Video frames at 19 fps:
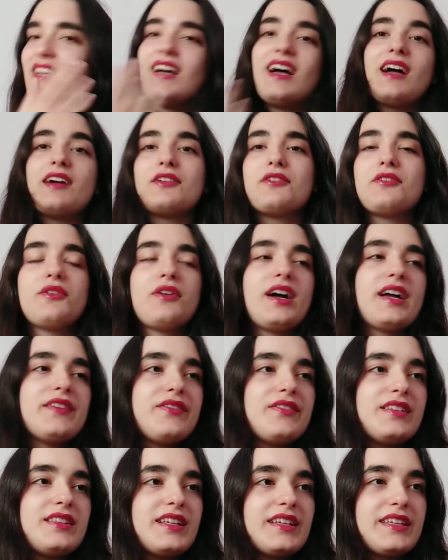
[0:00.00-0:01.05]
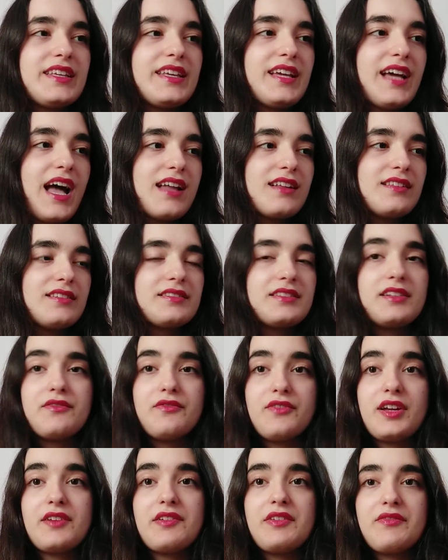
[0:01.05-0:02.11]
I don't know, I feel like he handled it
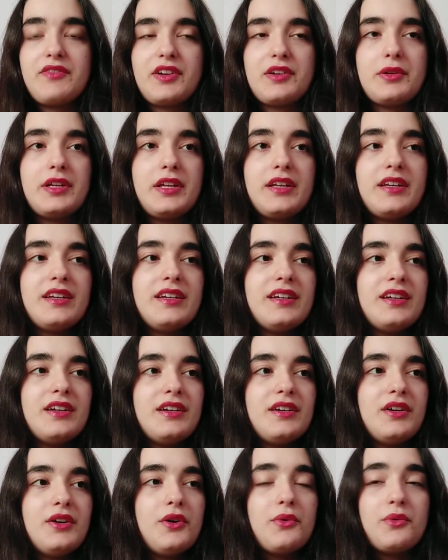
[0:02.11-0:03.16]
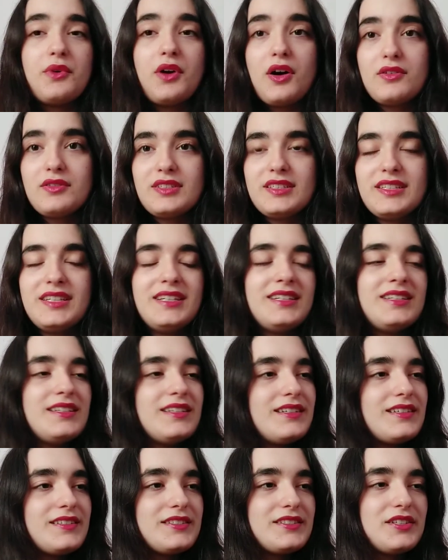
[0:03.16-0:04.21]
very, very wrong,
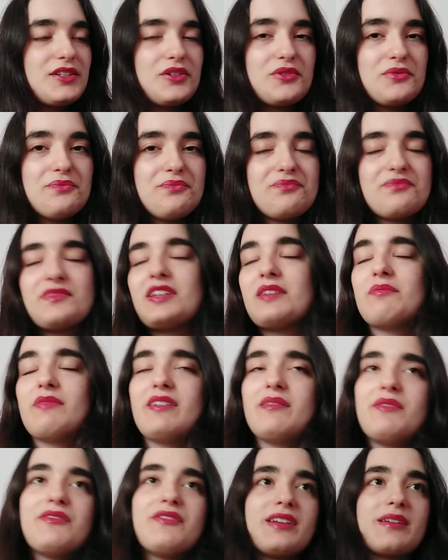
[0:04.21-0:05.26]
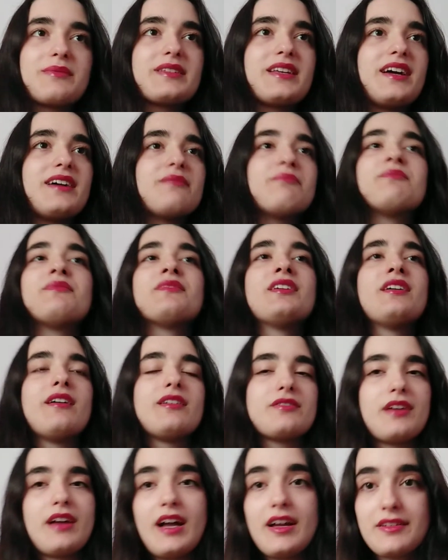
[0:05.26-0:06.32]
so it made me very upset.
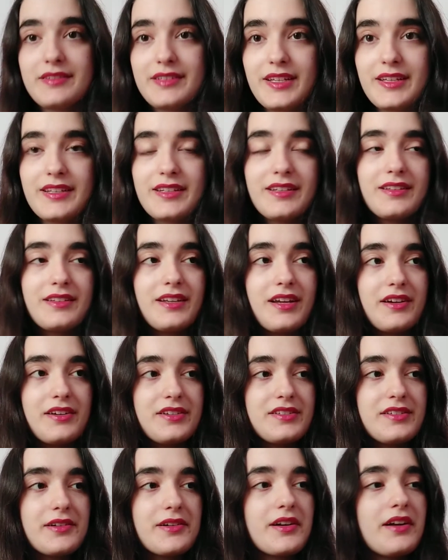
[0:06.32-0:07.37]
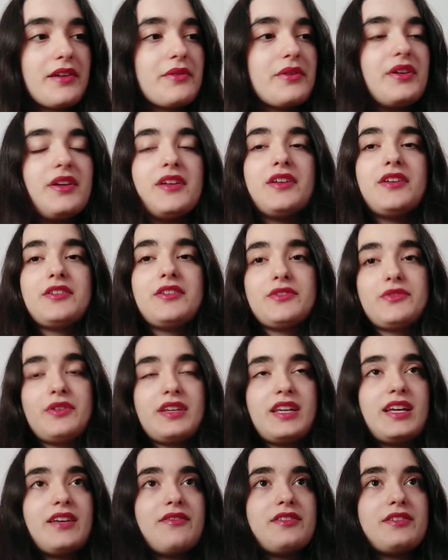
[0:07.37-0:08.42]
So I had to take an entire star out, so I
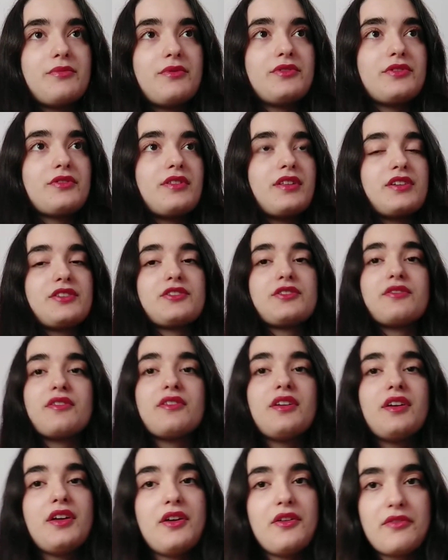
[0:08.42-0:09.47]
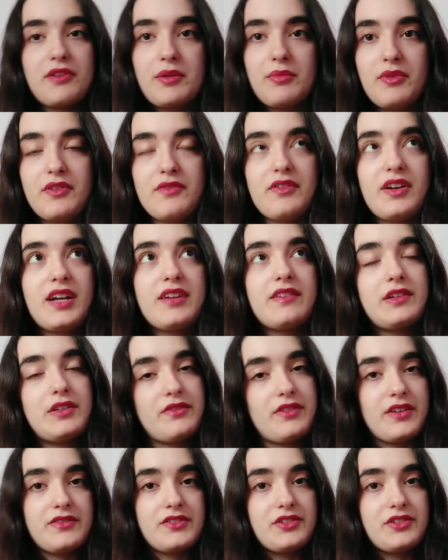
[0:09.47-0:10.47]
gave this poetry collection 3.5 out of 5